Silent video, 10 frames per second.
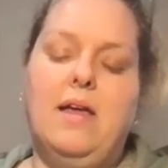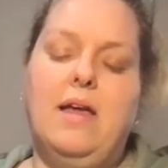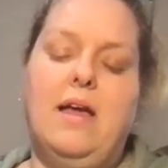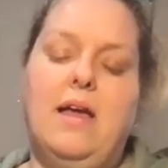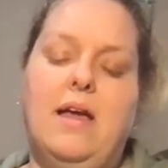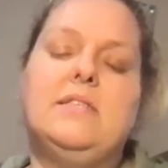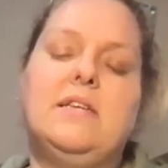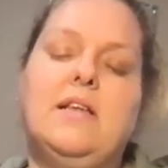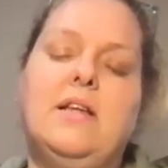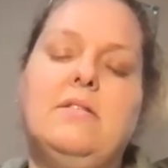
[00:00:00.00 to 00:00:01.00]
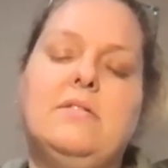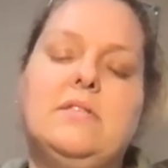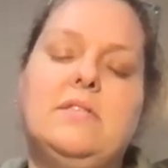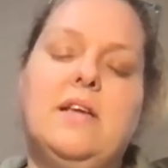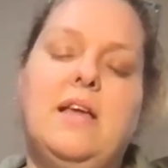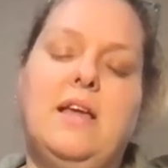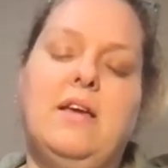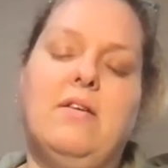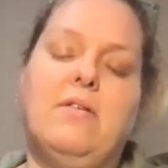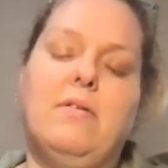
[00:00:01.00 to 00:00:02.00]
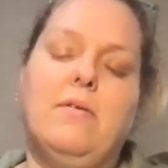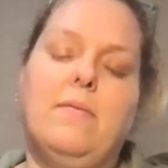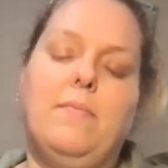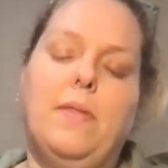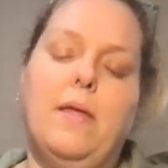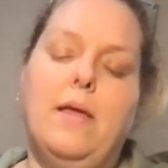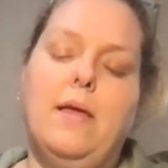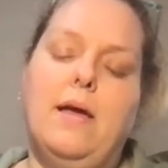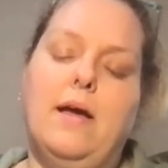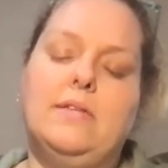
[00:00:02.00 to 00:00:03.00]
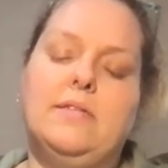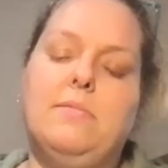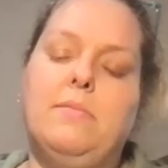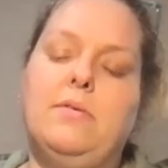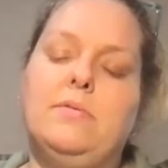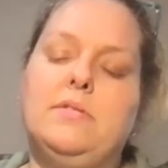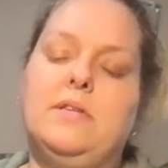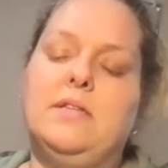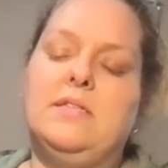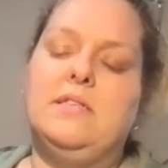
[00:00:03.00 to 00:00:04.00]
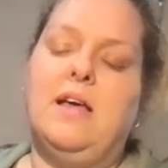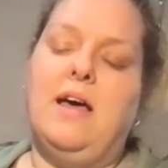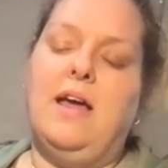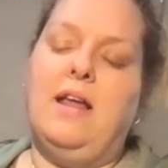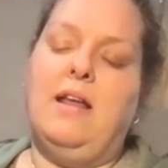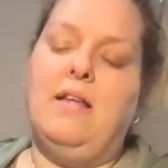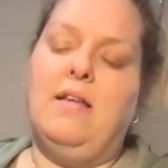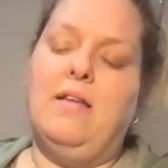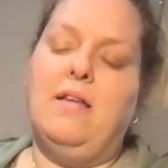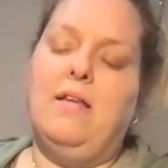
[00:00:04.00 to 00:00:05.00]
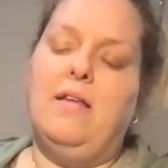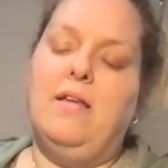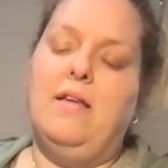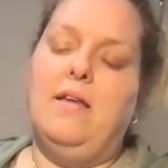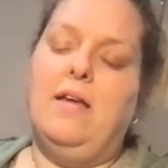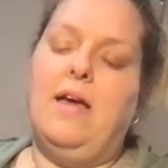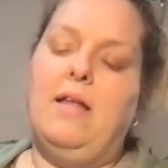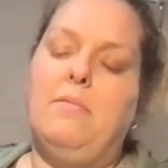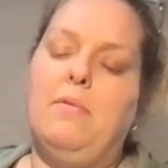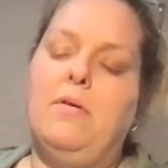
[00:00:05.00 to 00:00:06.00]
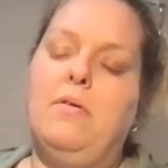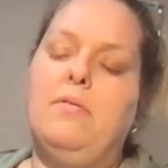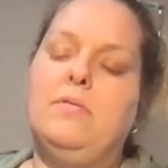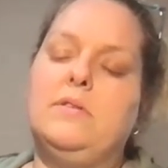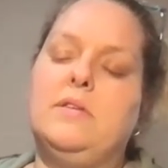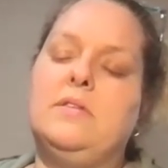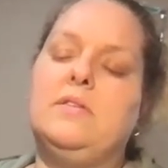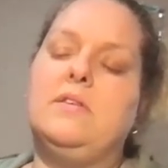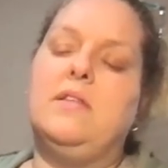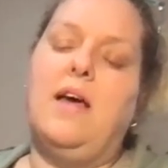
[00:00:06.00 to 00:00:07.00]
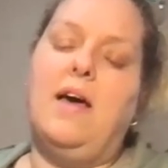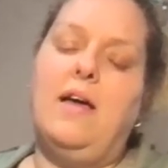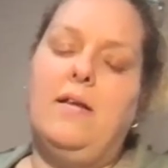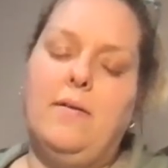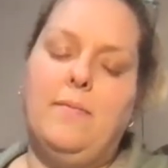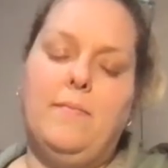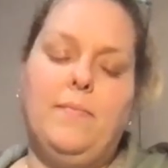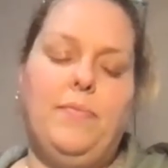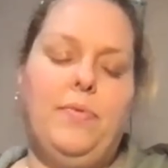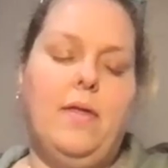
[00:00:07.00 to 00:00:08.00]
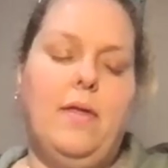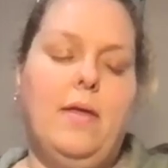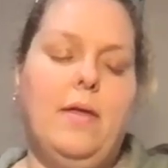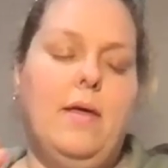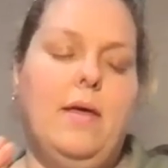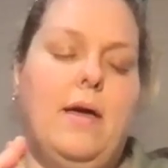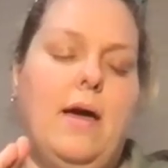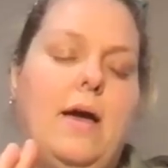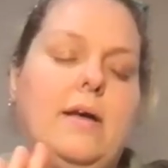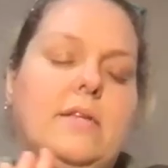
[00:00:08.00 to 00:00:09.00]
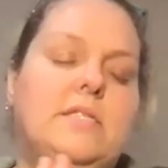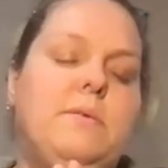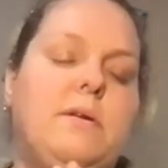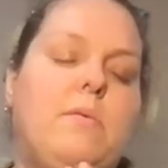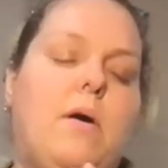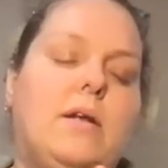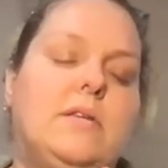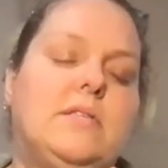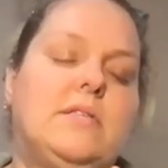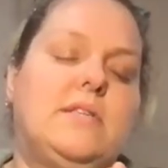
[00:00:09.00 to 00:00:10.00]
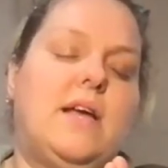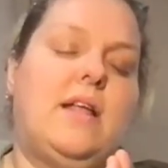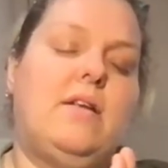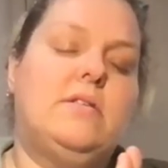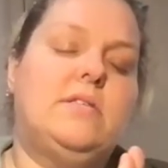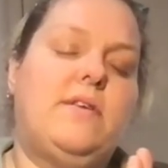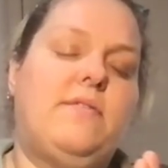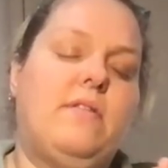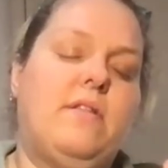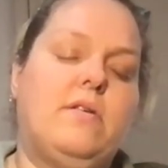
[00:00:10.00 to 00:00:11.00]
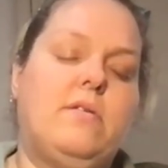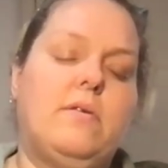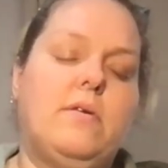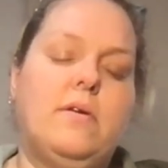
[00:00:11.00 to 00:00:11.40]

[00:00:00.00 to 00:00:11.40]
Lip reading: and continues to heal as it moves to the side and moves into that. As we watch this energy flow,